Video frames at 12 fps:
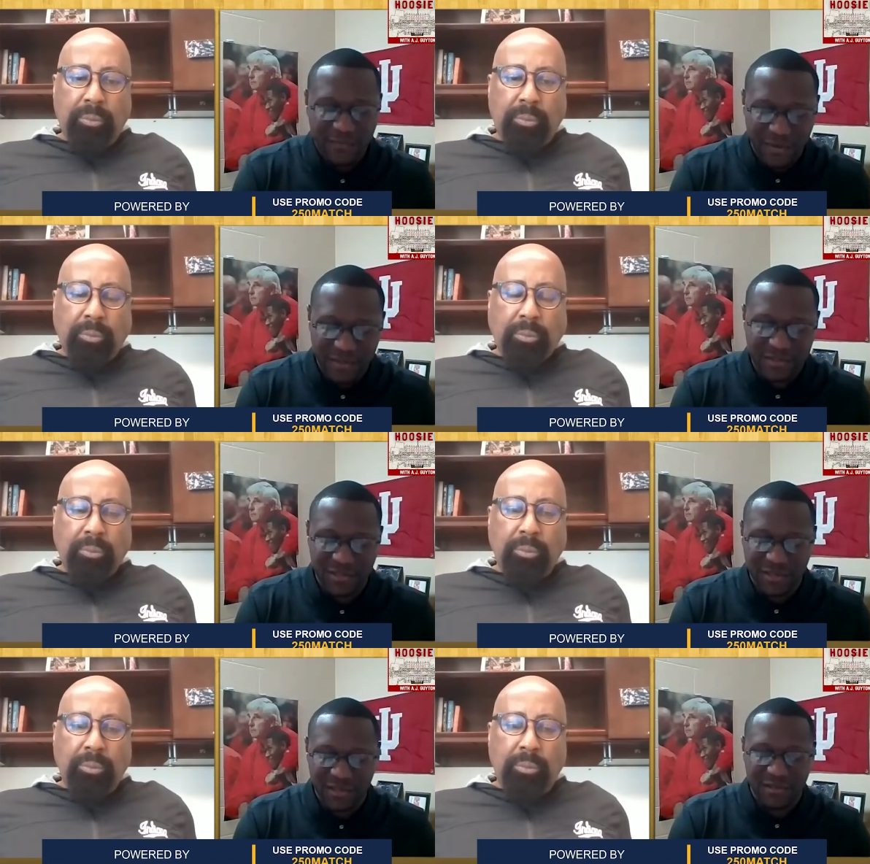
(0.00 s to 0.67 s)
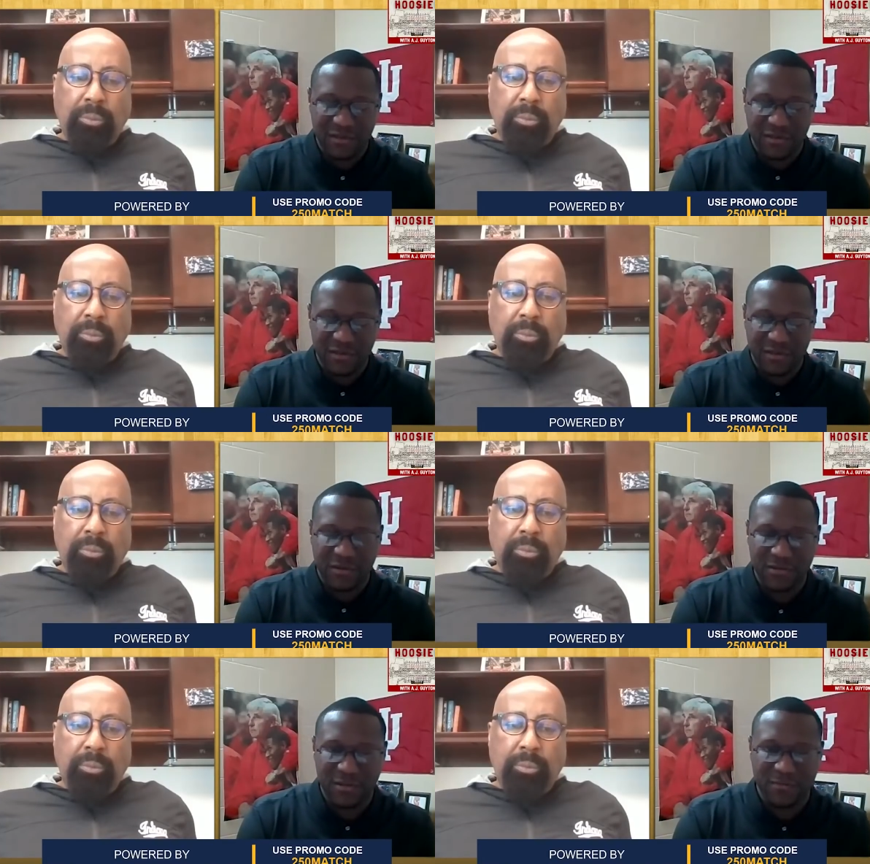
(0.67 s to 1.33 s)
Speaker 1: but to, you
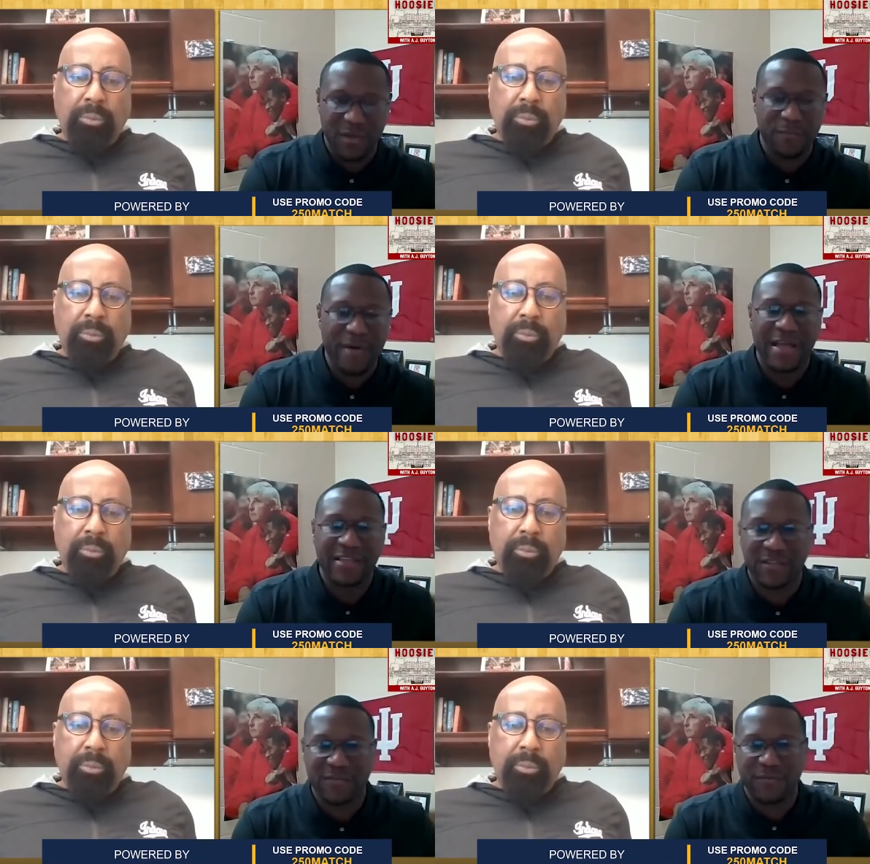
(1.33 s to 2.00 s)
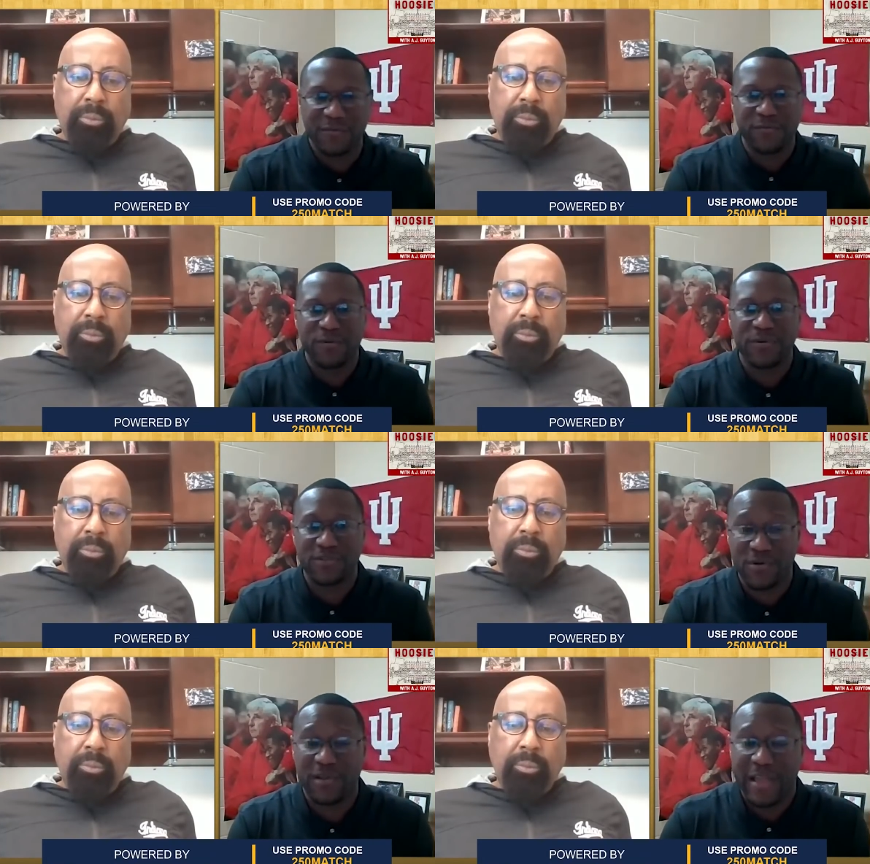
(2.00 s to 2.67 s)
know, to be a positive
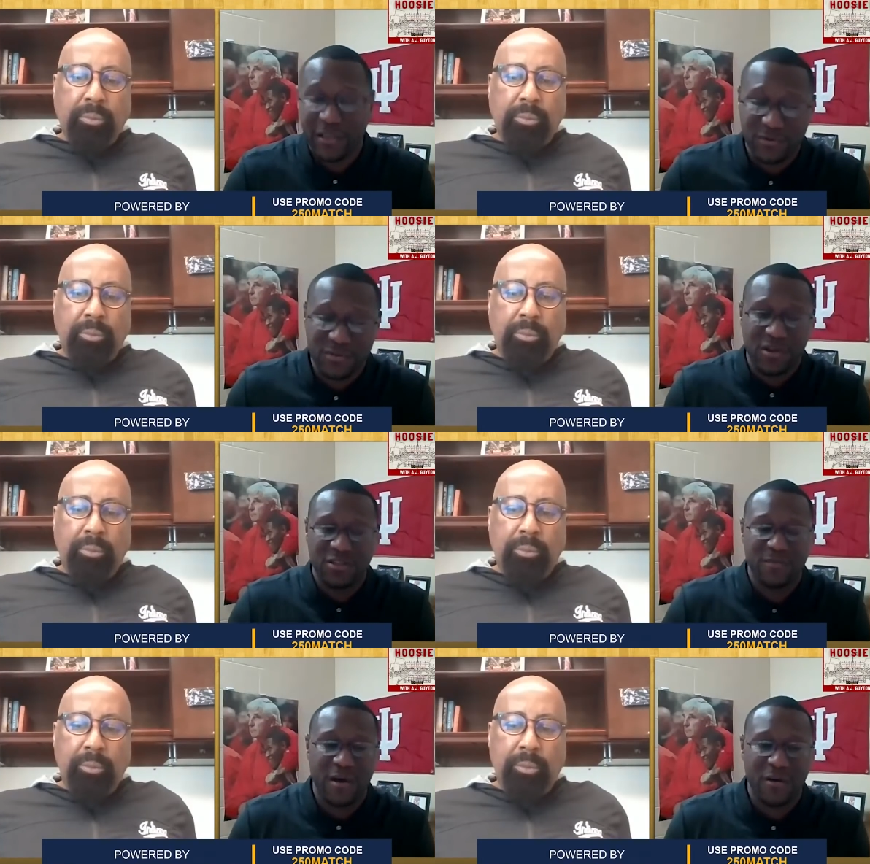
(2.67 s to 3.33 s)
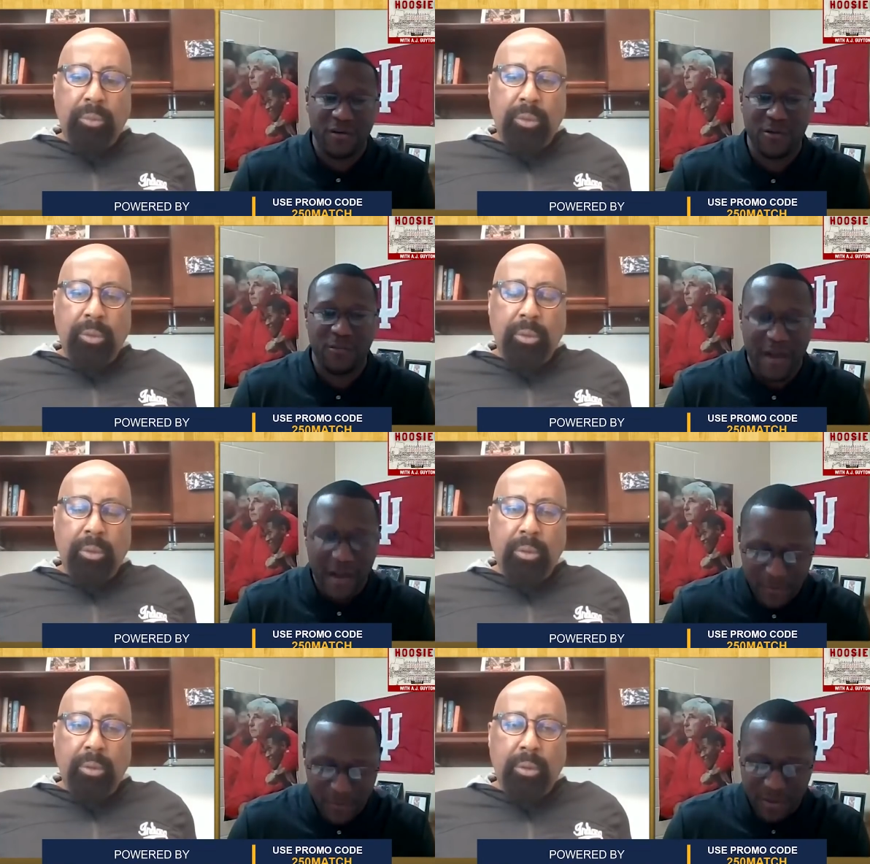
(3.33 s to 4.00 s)
influence on, like you talked about, on your
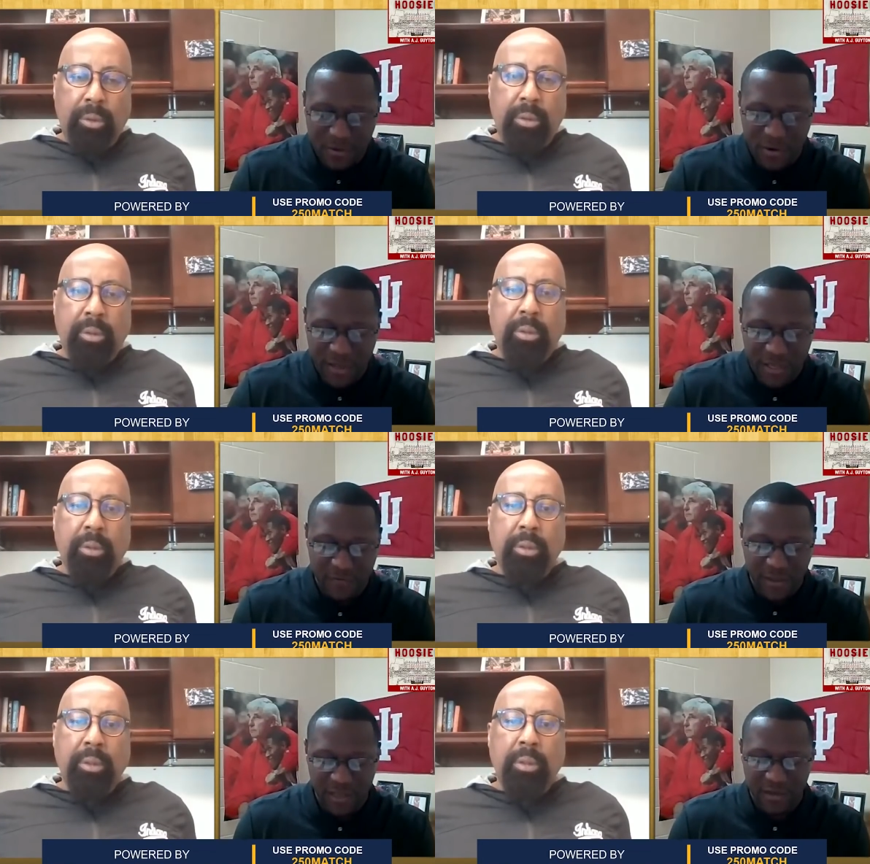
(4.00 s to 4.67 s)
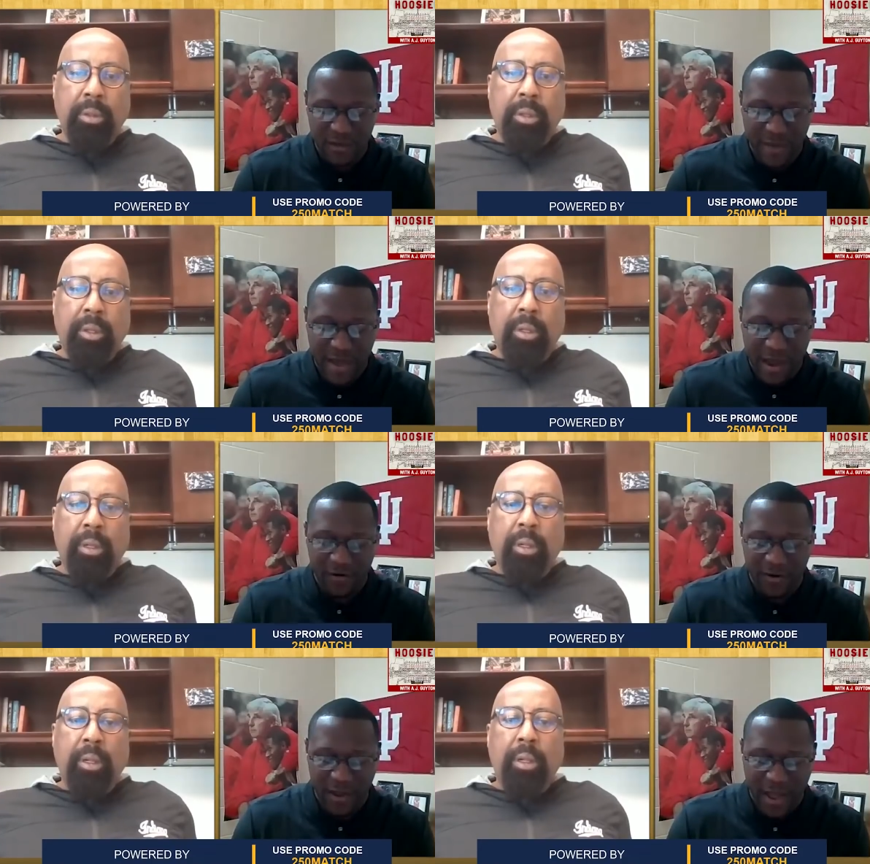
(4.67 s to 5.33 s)
mom, and be able to end up
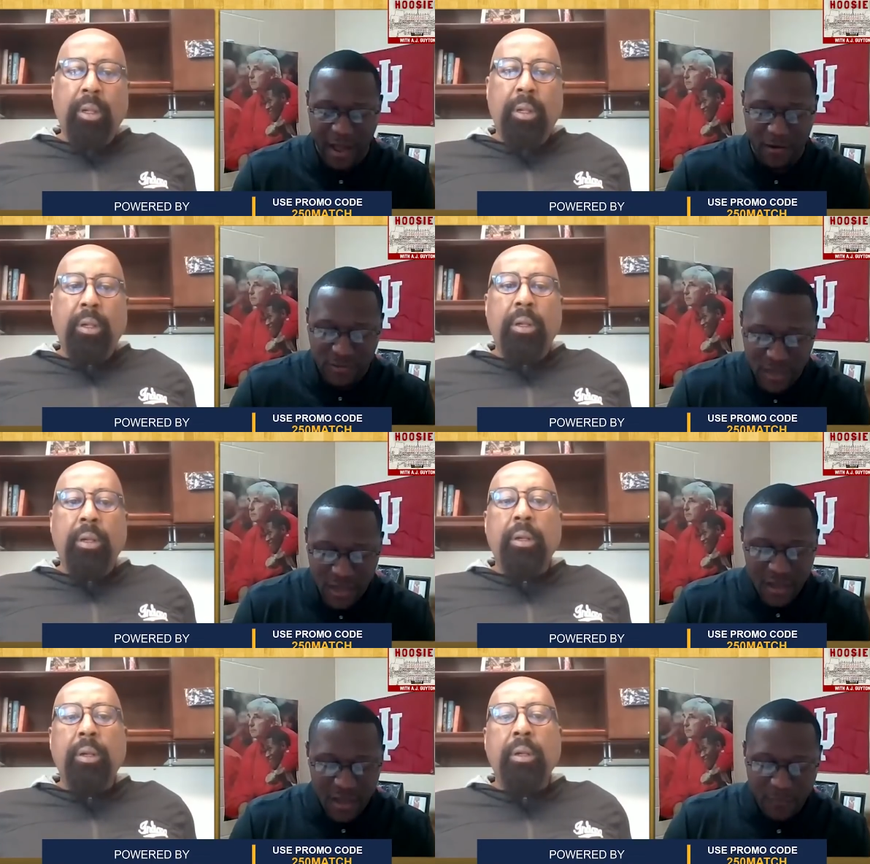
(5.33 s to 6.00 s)
buying a house.